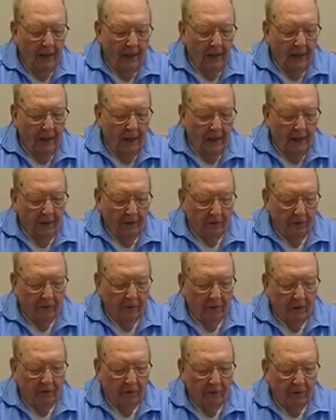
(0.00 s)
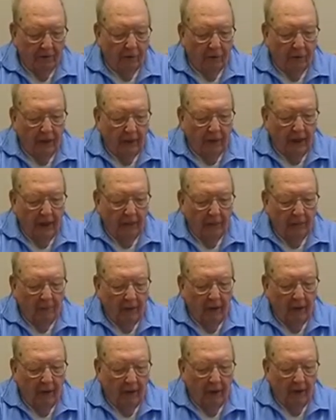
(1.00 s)
Yes, above the thirty-eighth
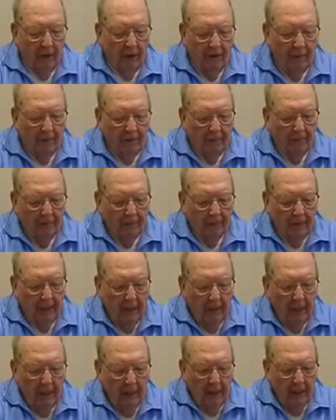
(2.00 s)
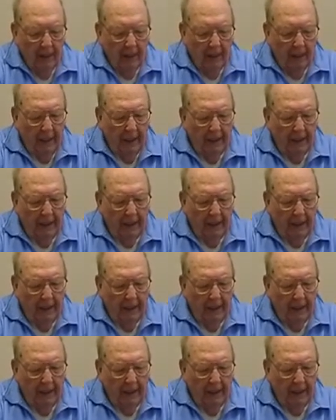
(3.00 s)
parallel, mm-hmm.